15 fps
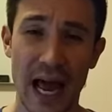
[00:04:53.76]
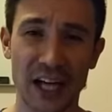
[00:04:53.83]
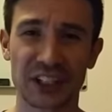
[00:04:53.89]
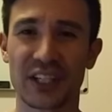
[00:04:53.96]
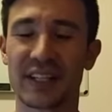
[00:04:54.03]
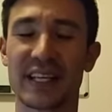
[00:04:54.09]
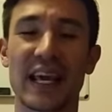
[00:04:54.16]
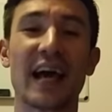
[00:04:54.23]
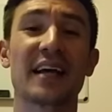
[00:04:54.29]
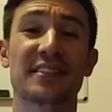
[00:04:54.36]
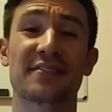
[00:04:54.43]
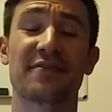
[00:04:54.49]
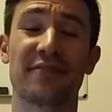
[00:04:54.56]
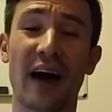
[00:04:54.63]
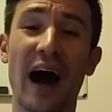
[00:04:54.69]
Actually, the
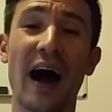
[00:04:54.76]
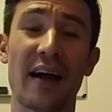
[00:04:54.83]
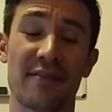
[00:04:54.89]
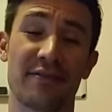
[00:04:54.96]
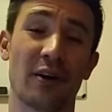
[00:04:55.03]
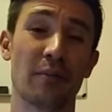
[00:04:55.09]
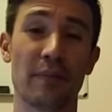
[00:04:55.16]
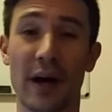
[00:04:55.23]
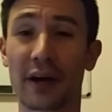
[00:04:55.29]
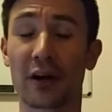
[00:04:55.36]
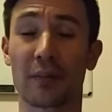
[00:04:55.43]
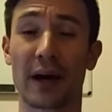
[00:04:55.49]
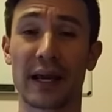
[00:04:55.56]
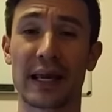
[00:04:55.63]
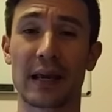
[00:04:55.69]
S5 felt better
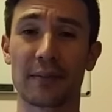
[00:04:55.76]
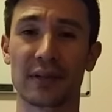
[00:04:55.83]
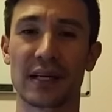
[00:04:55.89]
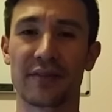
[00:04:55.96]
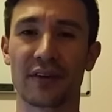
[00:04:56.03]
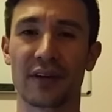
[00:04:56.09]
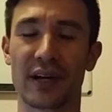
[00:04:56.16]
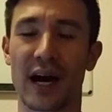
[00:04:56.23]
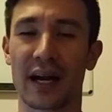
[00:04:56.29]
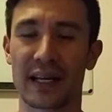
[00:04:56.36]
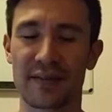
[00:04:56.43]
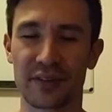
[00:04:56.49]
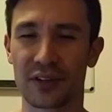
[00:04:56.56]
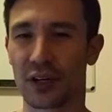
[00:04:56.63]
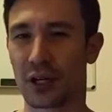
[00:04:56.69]
in my hand, believe it or not,
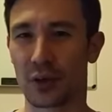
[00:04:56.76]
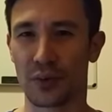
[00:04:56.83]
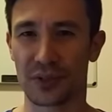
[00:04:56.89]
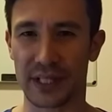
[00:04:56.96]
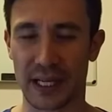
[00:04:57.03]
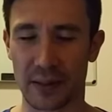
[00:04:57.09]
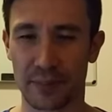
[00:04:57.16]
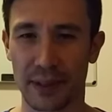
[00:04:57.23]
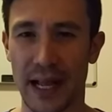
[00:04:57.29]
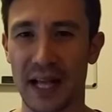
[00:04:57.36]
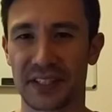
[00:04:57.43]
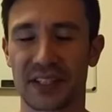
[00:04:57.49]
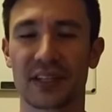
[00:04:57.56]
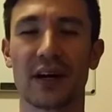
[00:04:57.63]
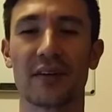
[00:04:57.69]
even though it was like a
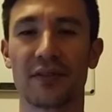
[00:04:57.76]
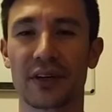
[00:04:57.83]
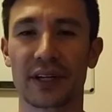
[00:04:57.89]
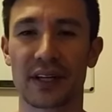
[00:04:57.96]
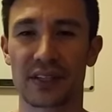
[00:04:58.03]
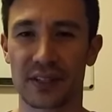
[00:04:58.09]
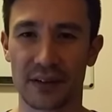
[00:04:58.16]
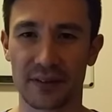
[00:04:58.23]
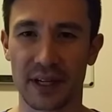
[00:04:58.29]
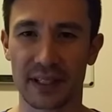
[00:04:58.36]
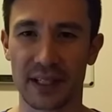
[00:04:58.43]
plastic covering and stuff